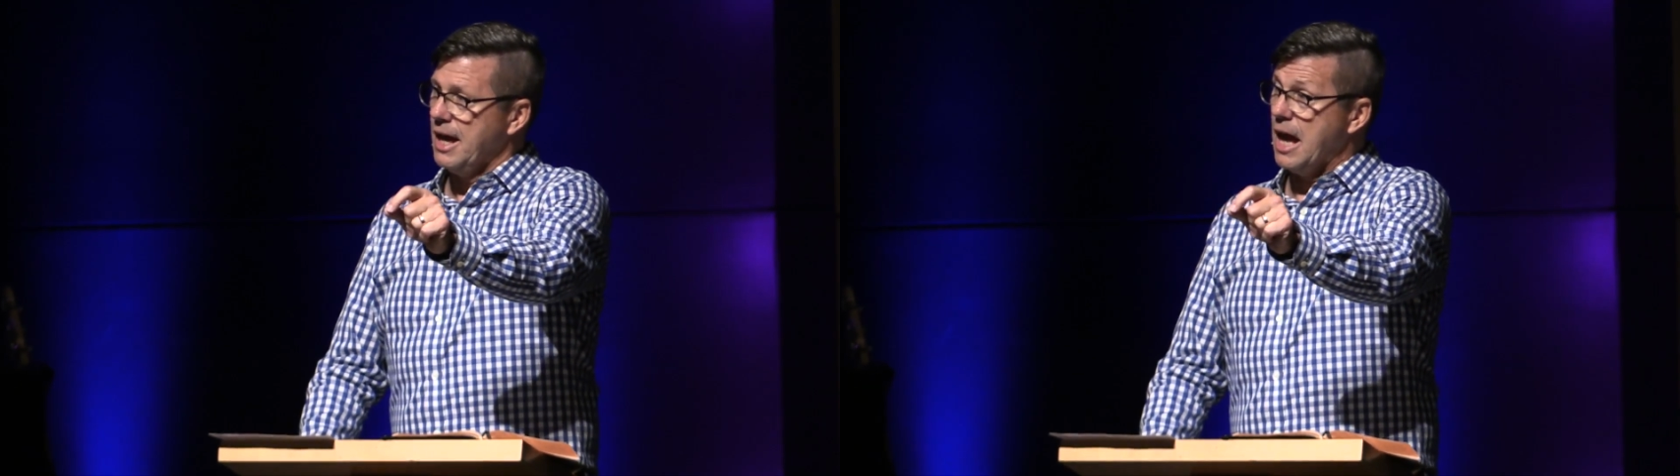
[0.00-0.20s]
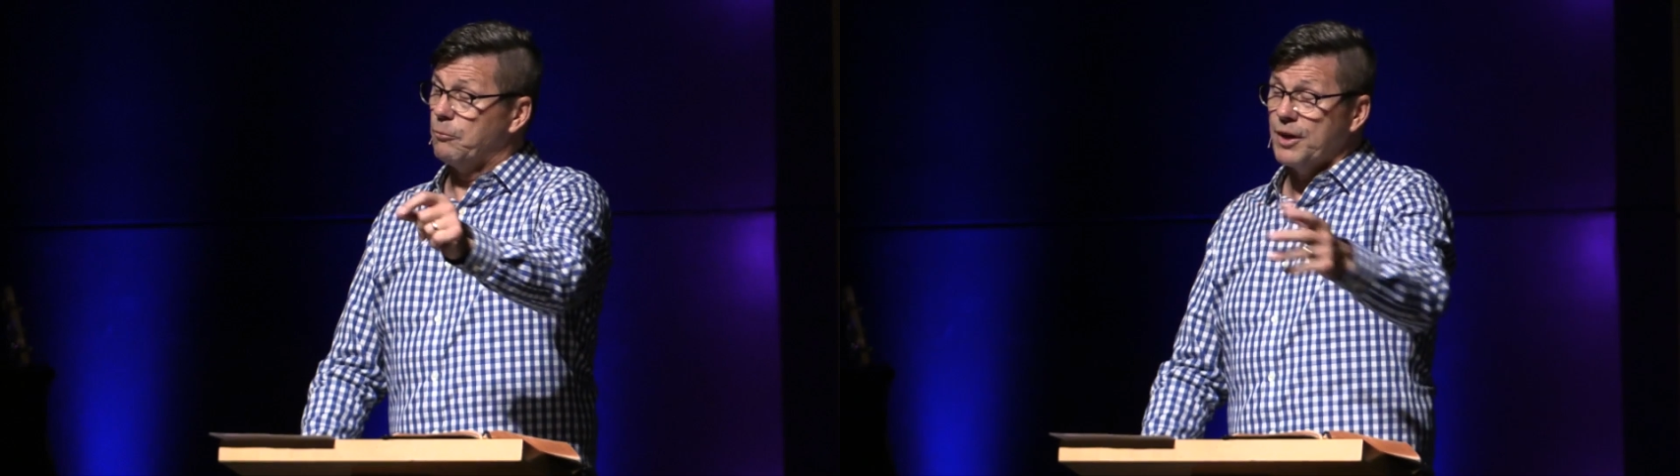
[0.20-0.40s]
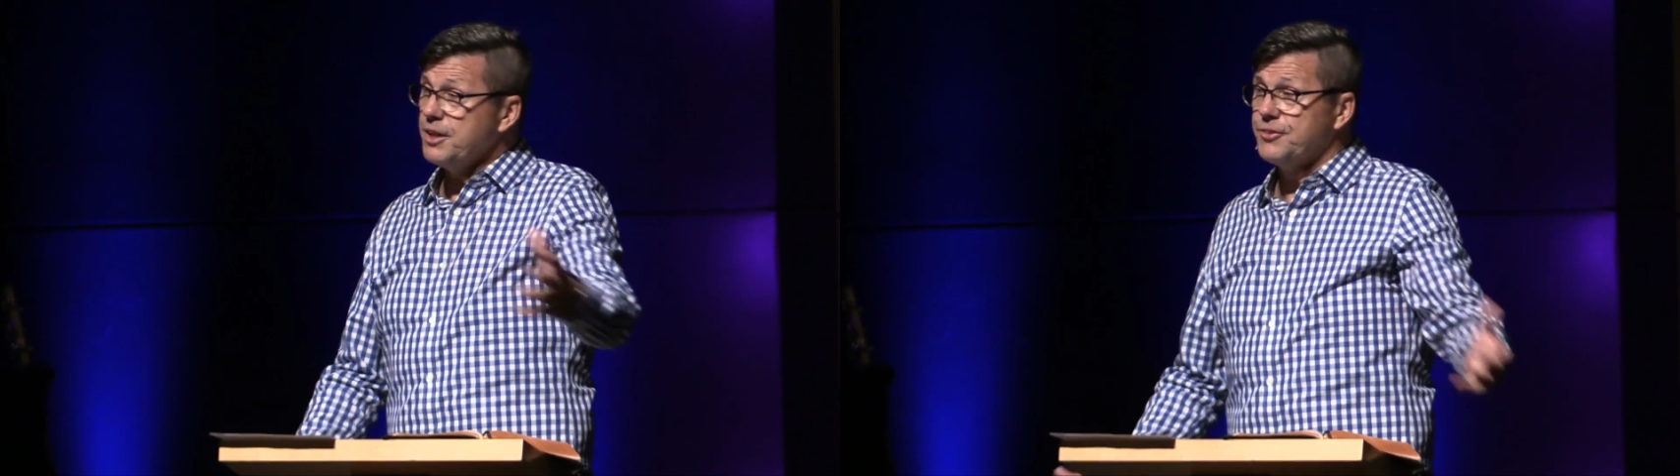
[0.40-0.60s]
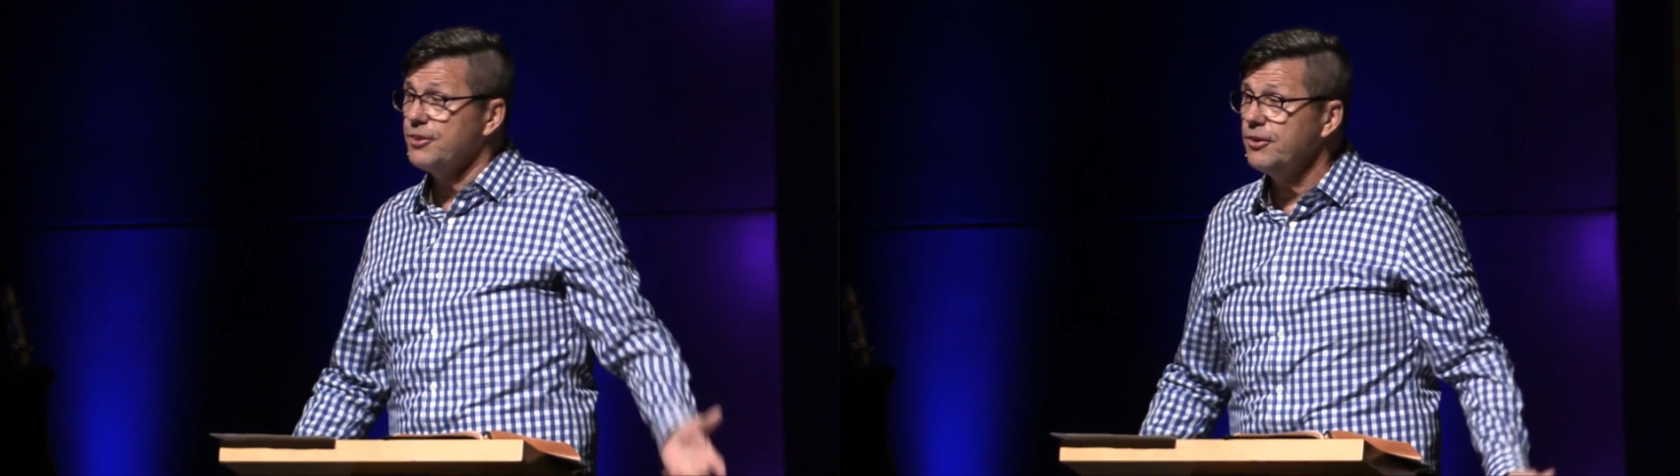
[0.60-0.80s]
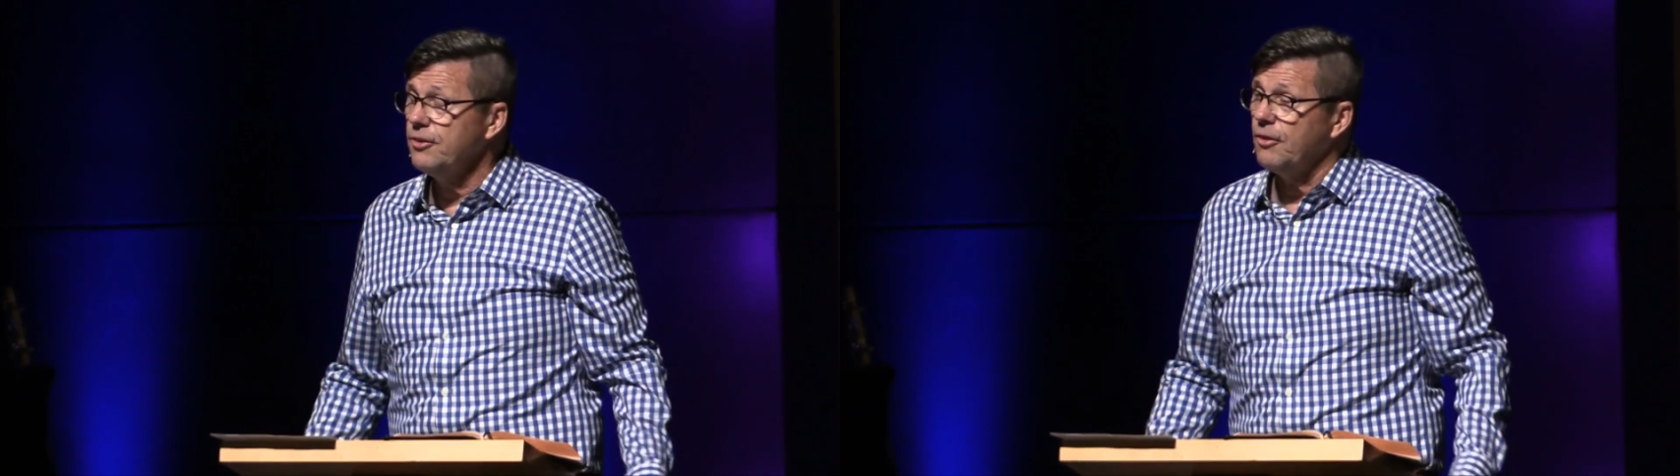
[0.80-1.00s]
And what you
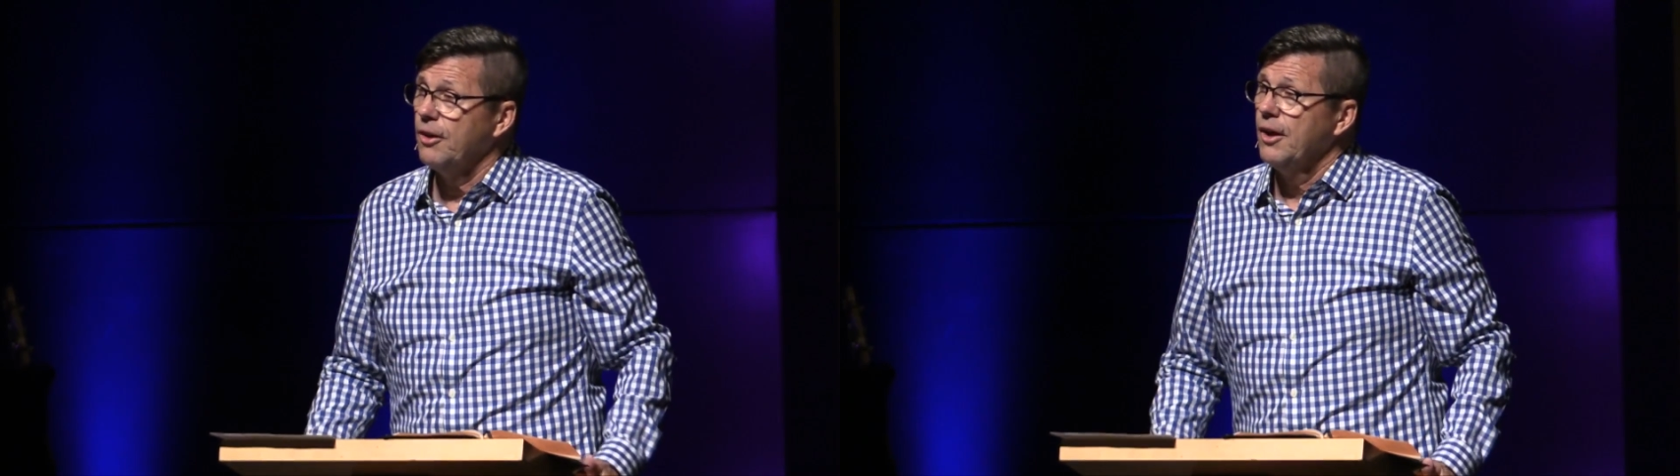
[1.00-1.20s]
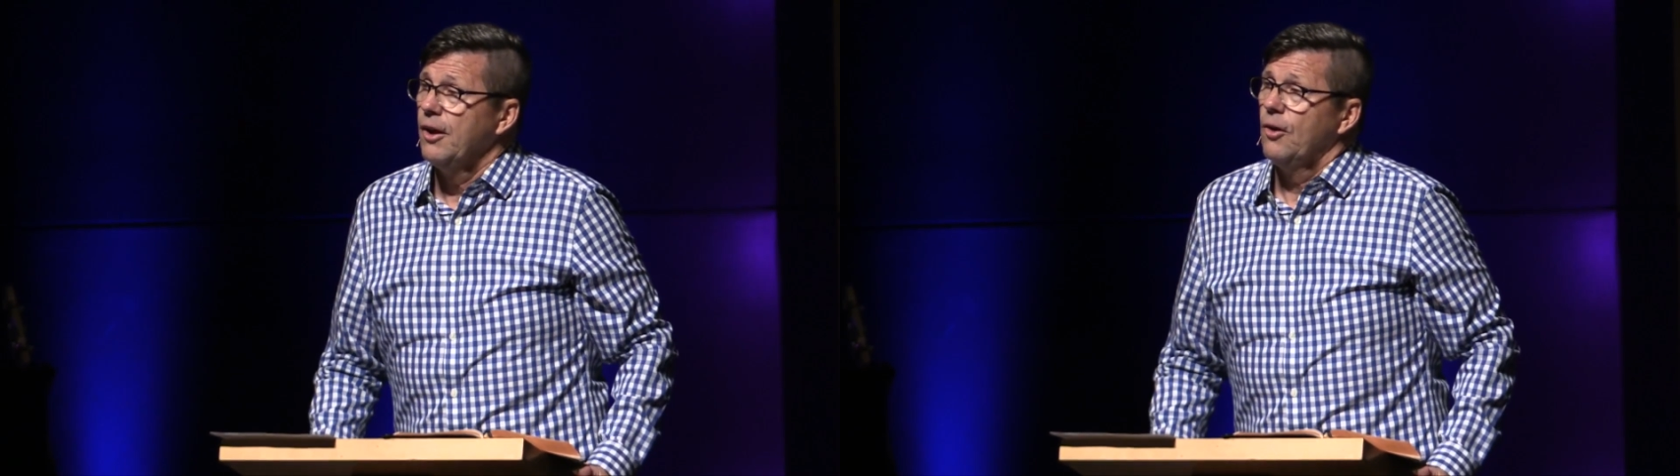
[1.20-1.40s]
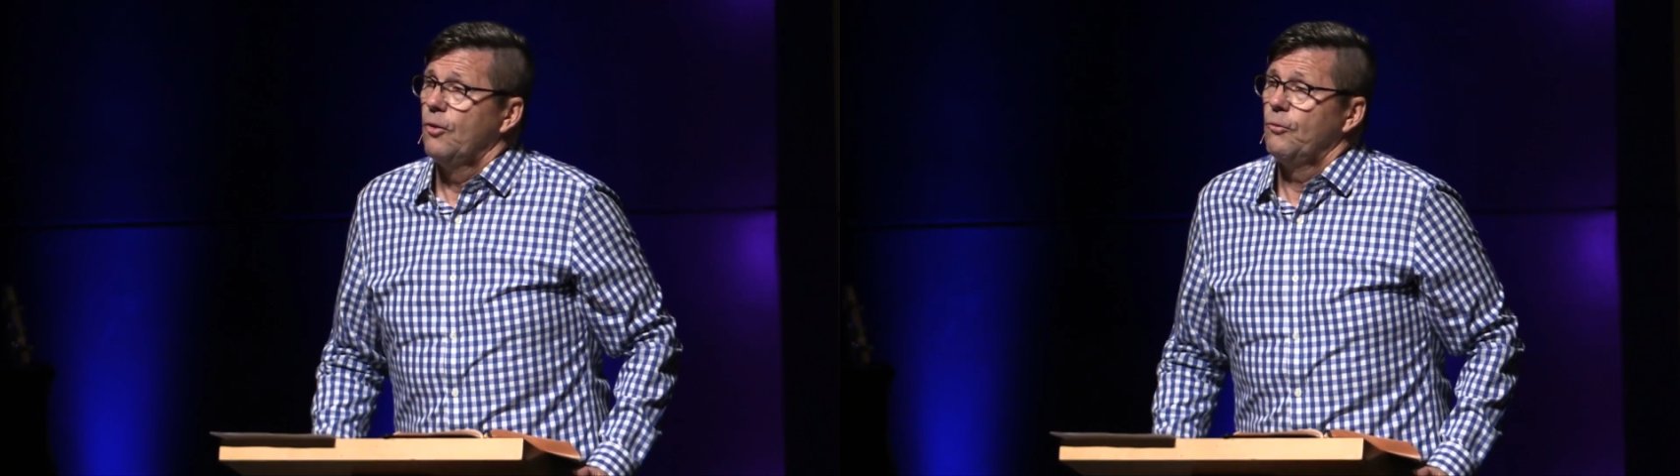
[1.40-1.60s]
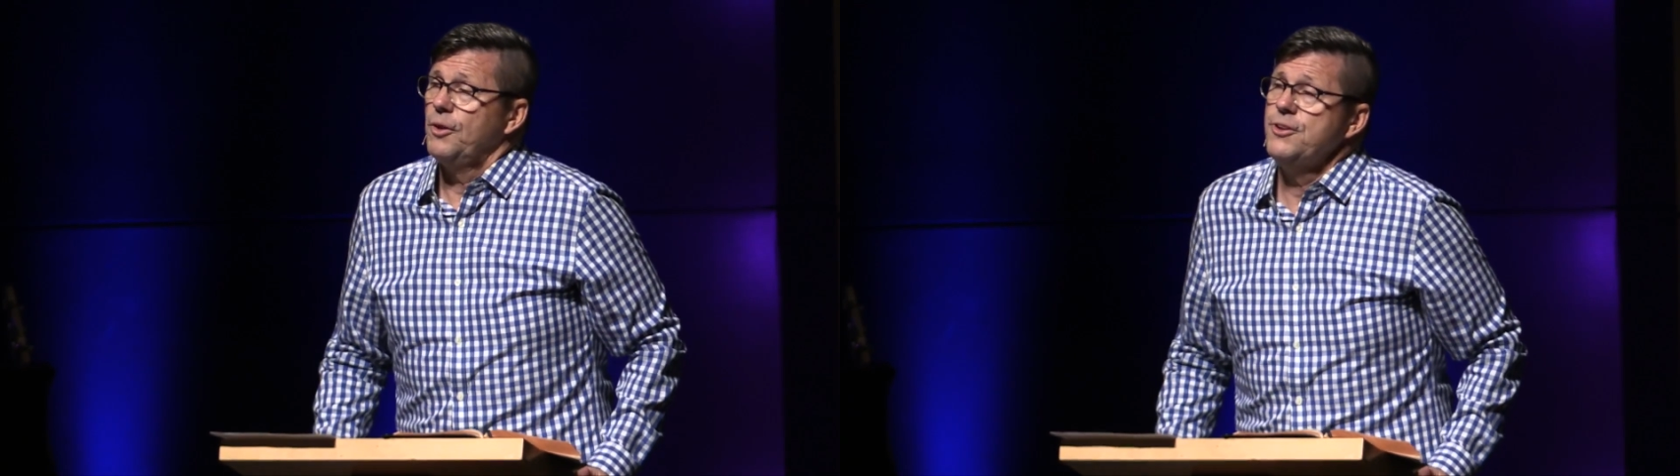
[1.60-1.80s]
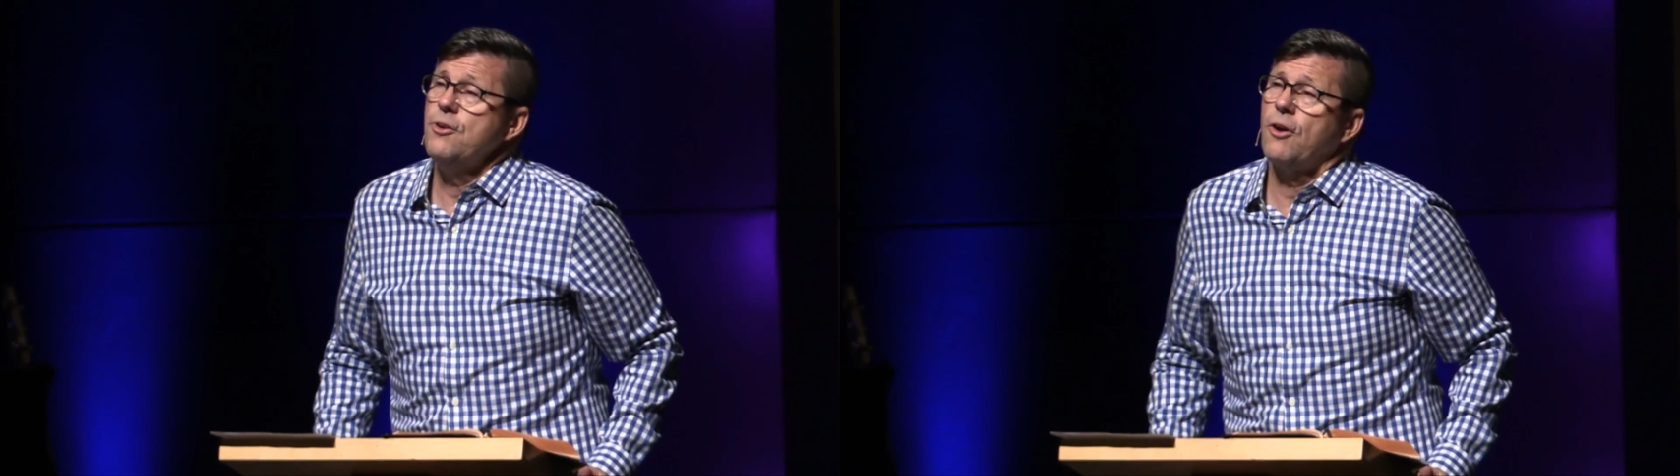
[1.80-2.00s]
do
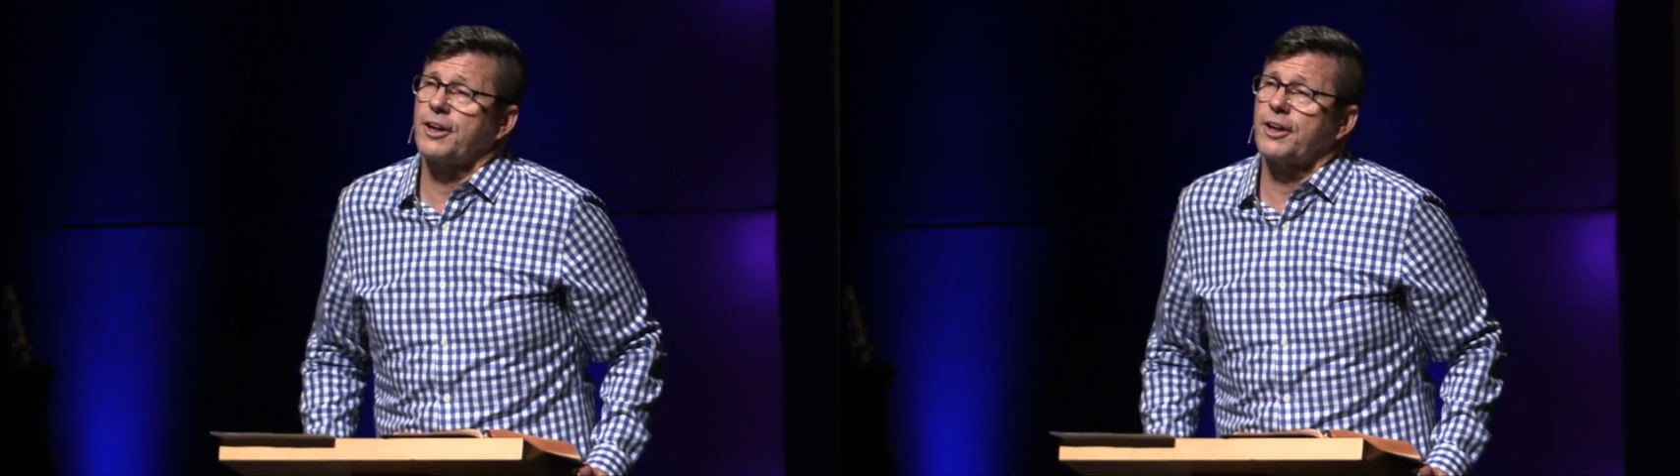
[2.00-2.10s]
when you are